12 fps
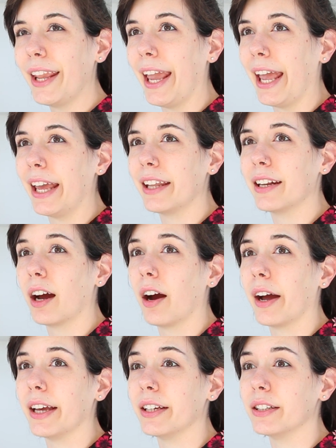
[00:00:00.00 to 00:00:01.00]
And
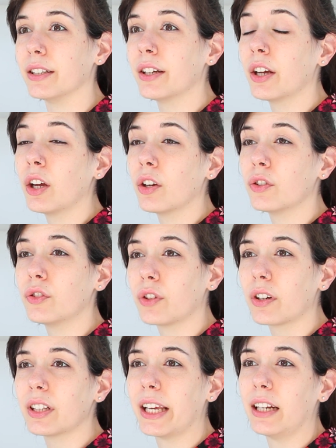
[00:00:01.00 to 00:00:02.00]
I
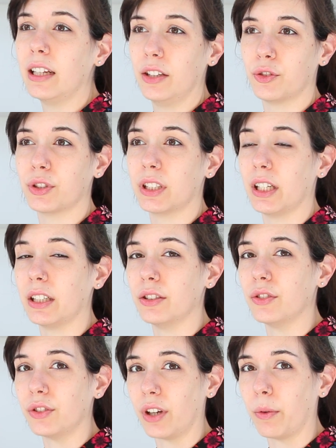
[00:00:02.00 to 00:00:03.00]
started getting interested in
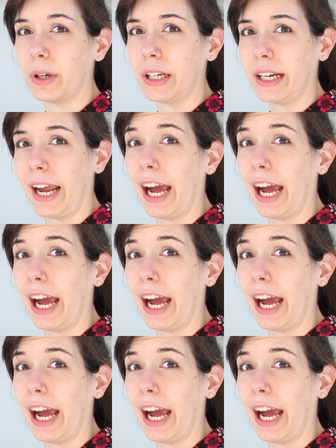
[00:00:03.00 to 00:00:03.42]
sewing